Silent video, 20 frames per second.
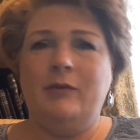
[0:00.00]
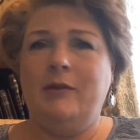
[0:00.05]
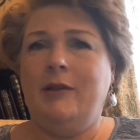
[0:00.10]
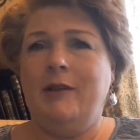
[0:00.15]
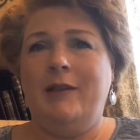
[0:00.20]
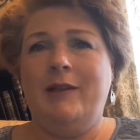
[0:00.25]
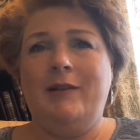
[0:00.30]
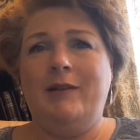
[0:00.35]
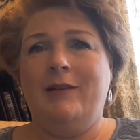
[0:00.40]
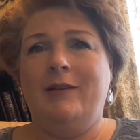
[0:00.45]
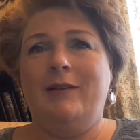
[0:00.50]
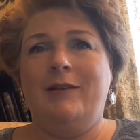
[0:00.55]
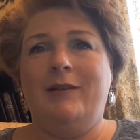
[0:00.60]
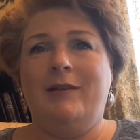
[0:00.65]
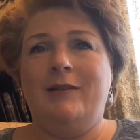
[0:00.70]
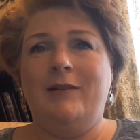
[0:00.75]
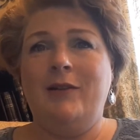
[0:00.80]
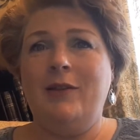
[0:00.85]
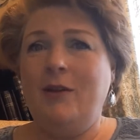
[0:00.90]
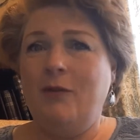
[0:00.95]

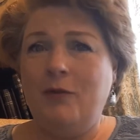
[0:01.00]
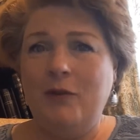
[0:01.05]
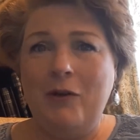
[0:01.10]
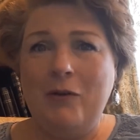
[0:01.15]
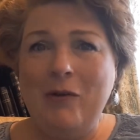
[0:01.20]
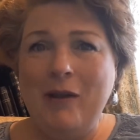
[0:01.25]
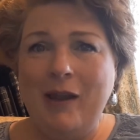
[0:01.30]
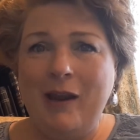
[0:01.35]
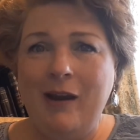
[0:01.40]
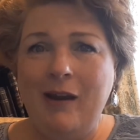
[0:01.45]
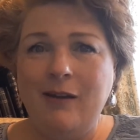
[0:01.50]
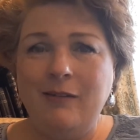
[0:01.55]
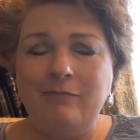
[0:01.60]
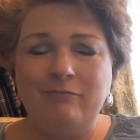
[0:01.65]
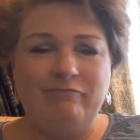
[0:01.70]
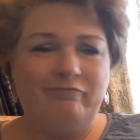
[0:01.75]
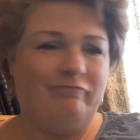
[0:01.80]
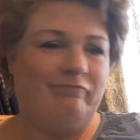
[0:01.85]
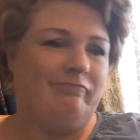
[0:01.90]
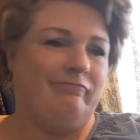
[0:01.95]
Do you think Pharaoh cared?
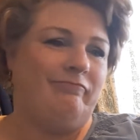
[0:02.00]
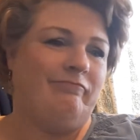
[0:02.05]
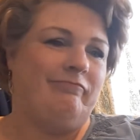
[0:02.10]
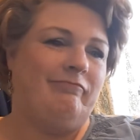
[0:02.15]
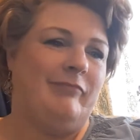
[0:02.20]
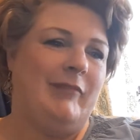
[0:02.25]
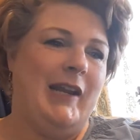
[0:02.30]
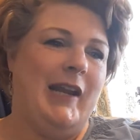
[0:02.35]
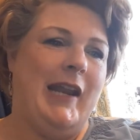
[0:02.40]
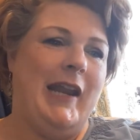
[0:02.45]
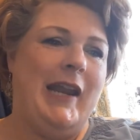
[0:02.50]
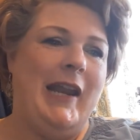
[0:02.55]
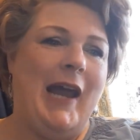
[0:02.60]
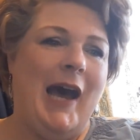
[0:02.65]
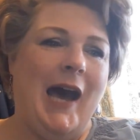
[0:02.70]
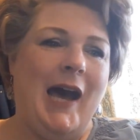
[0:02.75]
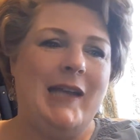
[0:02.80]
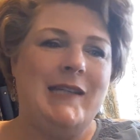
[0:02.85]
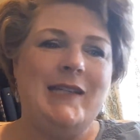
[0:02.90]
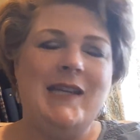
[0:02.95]

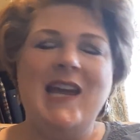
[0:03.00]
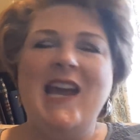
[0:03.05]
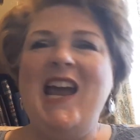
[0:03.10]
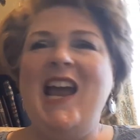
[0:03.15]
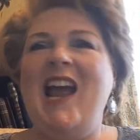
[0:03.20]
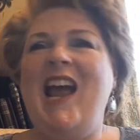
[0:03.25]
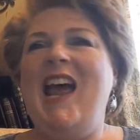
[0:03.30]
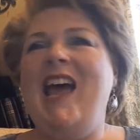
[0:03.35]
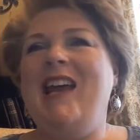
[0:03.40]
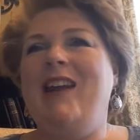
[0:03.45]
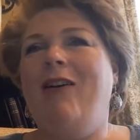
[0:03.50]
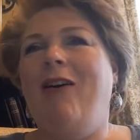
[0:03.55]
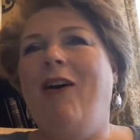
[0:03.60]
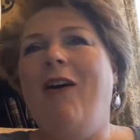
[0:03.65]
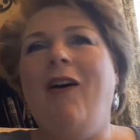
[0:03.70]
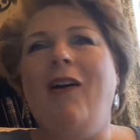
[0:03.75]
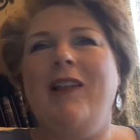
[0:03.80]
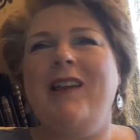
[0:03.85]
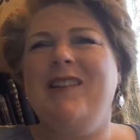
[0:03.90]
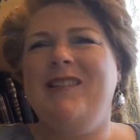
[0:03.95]
Not at
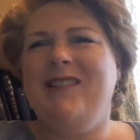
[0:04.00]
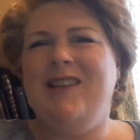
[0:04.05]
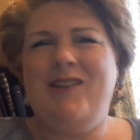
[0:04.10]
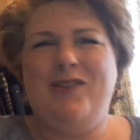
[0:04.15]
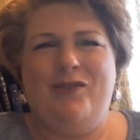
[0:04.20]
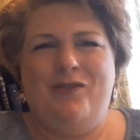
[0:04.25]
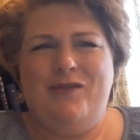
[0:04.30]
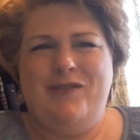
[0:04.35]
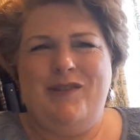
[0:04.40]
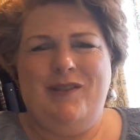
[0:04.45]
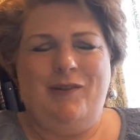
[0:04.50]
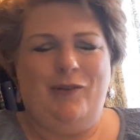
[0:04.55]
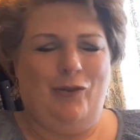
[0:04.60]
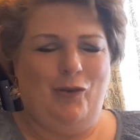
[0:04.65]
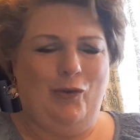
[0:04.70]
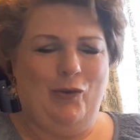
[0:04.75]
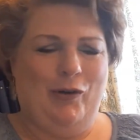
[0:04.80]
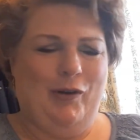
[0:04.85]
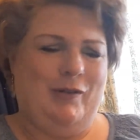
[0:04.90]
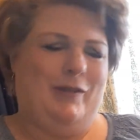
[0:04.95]
all. He's like, who's the
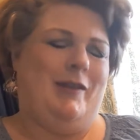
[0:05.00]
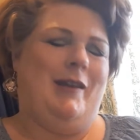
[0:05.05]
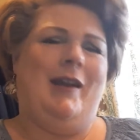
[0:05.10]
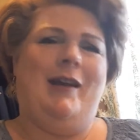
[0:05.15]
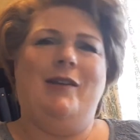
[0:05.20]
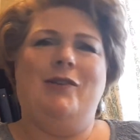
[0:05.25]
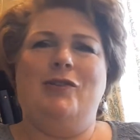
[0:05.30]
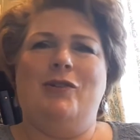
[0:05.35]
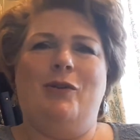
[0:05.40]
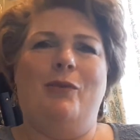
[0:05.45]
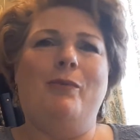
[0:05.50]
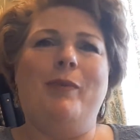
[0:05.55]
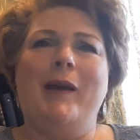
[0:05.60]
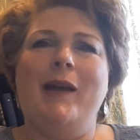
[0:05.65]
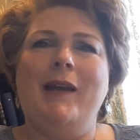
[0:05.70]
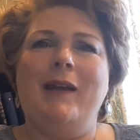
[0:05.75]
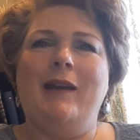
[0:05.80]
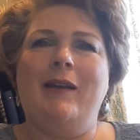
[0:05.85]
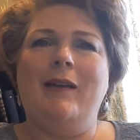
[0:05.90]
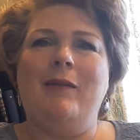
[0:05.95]
Lord that I should
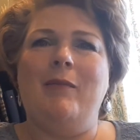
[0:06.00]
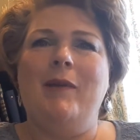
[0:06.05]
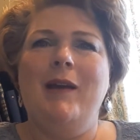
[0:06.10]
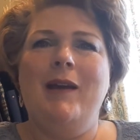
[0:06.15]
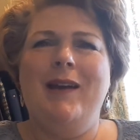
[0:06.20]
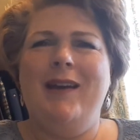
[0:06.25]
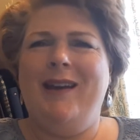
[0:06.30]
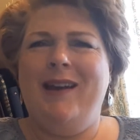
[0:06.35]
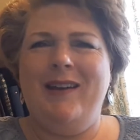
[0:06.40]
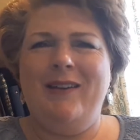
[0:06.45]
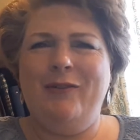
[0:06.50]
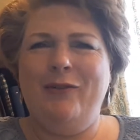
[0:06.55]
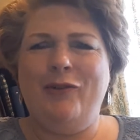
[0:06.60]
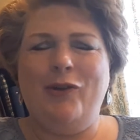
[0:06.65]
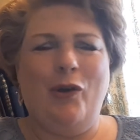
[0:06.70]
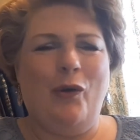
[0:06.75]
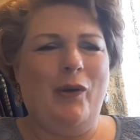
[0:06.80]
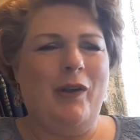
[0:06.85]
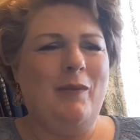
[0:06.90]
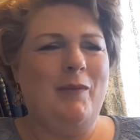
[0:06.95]
obey him? I don't
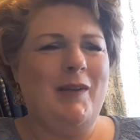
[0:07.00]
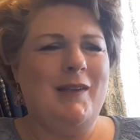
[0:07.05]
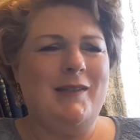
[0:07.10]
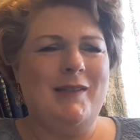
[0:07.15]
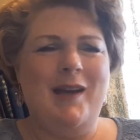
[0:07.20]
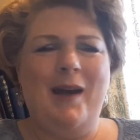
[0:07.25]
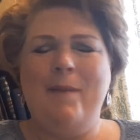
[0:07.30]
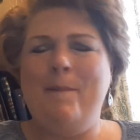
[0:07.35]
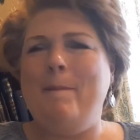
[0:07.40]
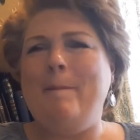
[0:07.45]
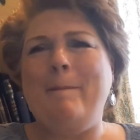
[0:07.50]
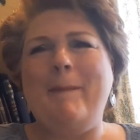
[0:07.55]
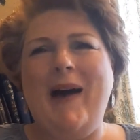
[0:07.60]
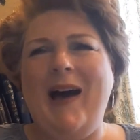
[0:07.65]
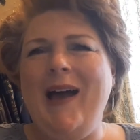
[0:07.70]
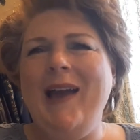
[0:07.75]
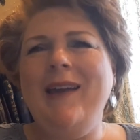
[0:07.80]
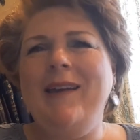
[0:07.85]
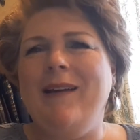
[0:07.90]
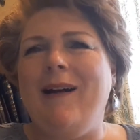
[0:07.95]
know him. He's not
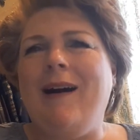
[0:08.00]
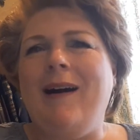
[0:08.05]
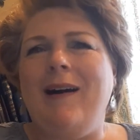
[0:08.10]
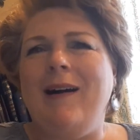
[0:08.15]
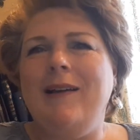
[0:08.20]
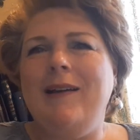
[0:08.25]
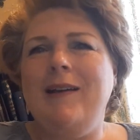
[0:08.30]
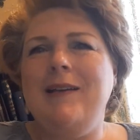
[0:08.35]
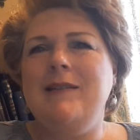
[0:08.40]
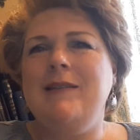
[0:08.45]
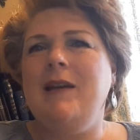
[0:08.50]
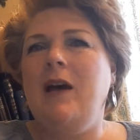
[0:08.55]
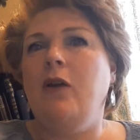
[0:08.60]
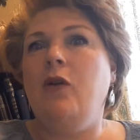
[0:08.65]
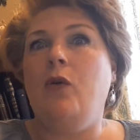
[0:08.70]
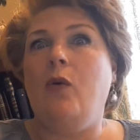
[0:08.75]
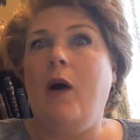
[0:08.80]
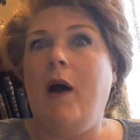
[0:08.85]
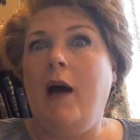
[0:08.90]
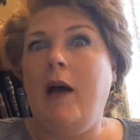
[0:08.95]
my God. He's not
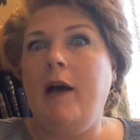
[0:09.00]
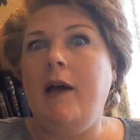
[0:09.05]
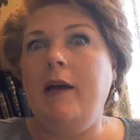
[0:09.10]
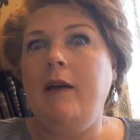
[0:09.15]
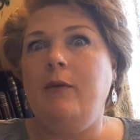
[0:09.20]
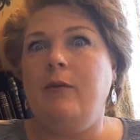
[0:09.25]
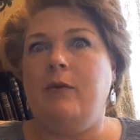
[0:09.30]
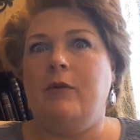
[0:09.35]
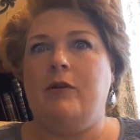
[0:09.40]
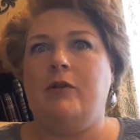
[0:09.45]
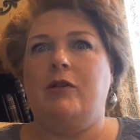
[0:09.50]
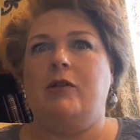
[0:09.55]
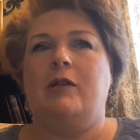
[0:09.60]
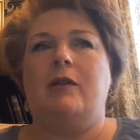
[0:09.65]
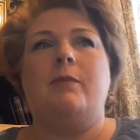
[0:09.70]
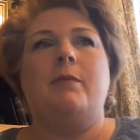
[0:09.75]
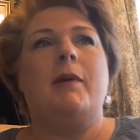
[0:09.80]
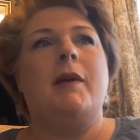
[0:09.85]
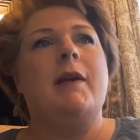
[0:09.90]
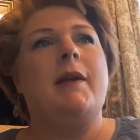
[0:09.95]
who I
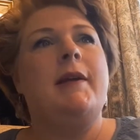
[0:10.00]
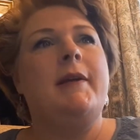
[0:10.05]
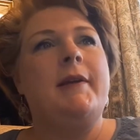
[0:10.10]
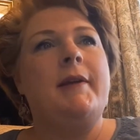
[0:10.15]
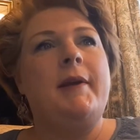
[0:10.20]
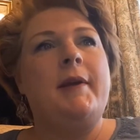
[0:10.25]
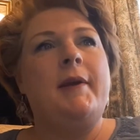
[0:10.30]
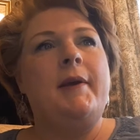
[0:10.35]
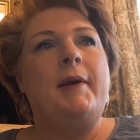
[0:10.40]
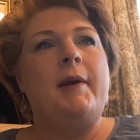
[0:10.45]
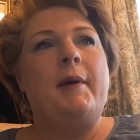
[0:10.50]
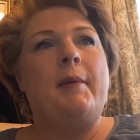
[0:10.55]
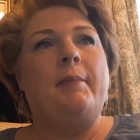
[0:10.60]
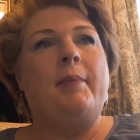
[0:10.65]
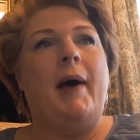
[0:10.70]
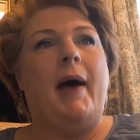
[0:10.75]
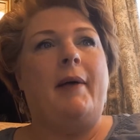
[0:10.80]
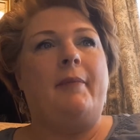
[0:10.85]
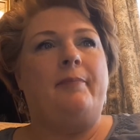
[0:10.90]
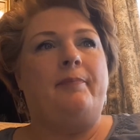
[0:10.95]
worship.
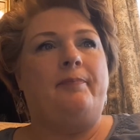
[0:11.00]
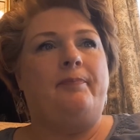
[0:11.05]
But